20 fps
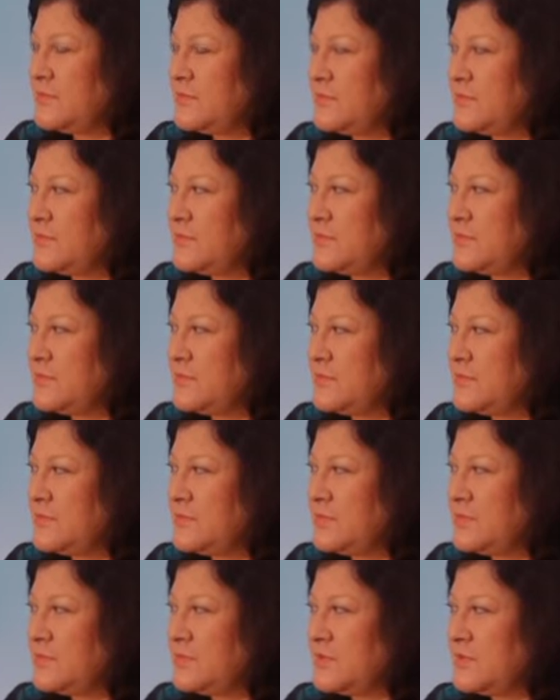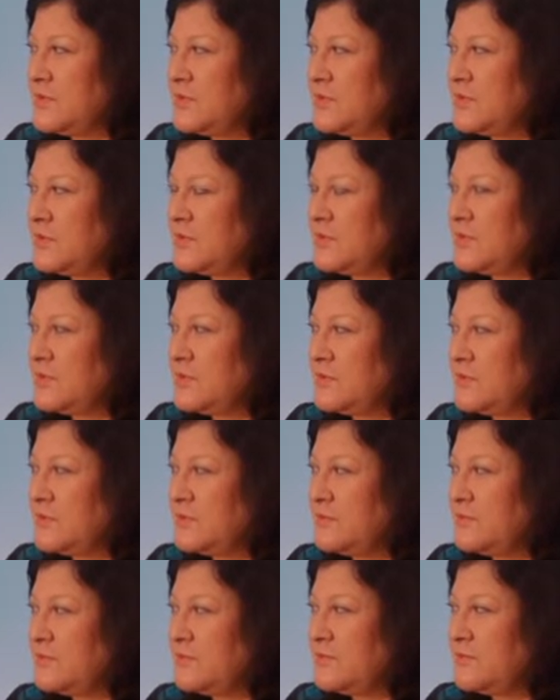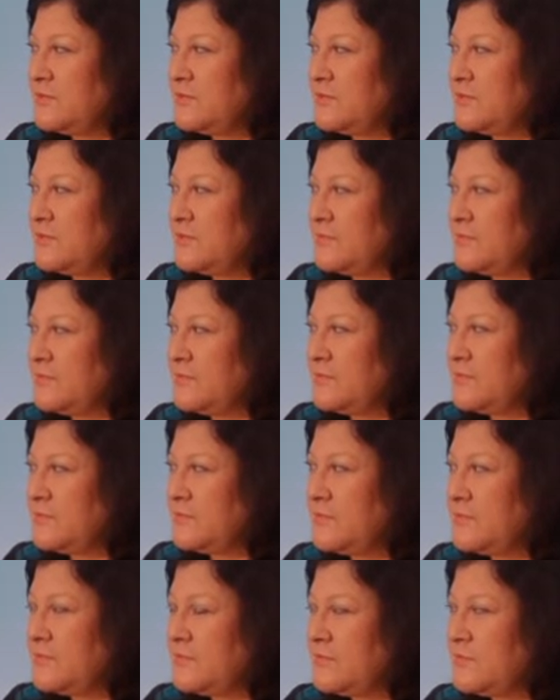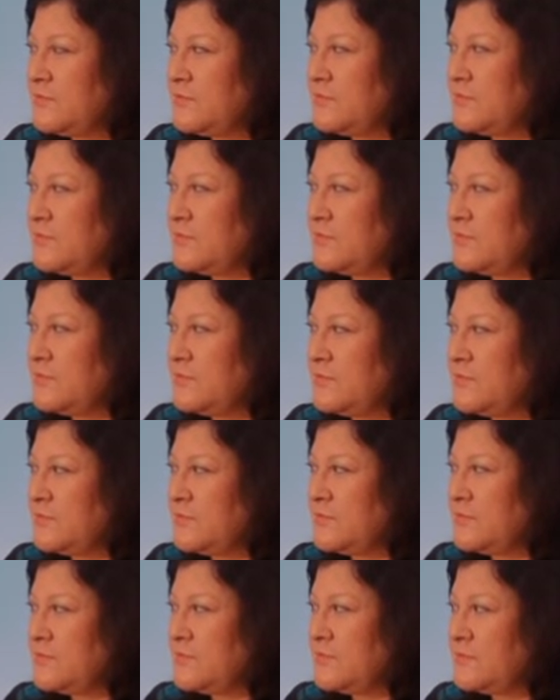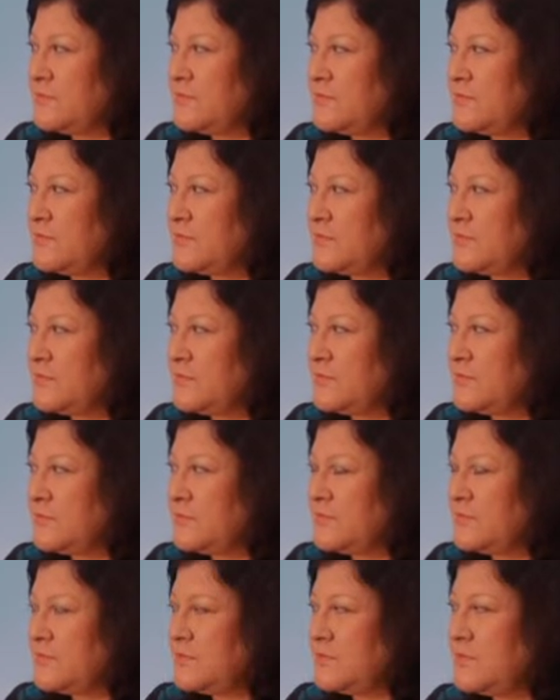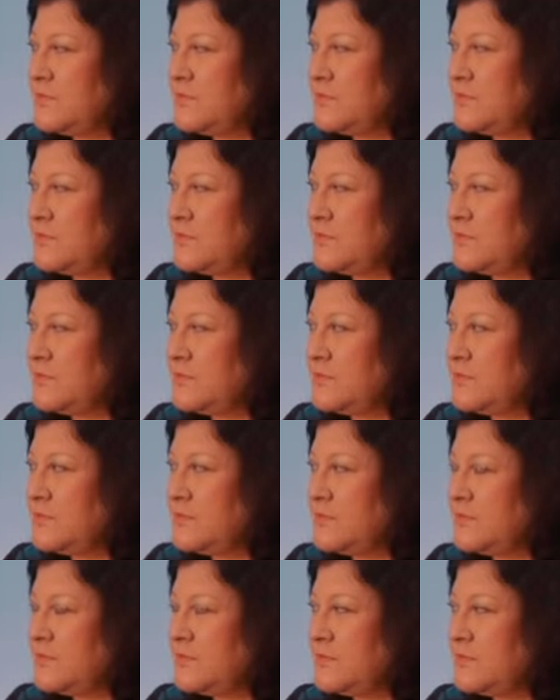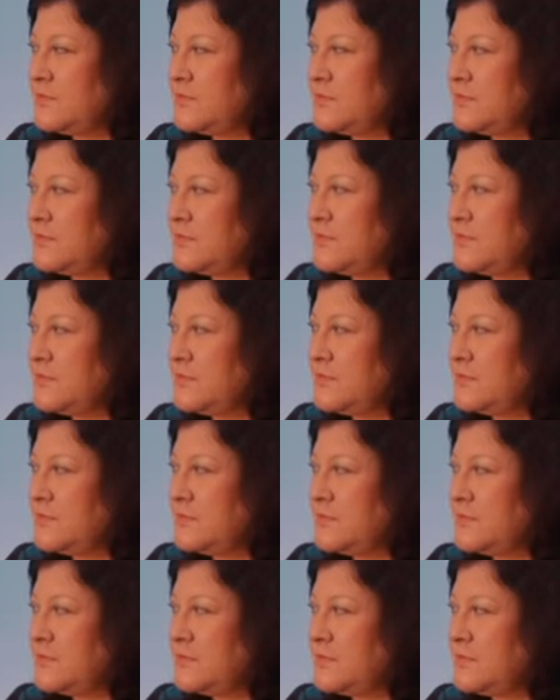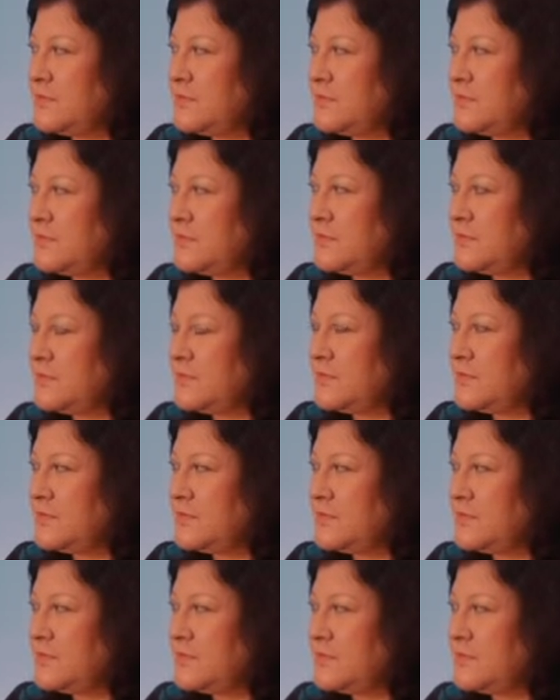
[no speech]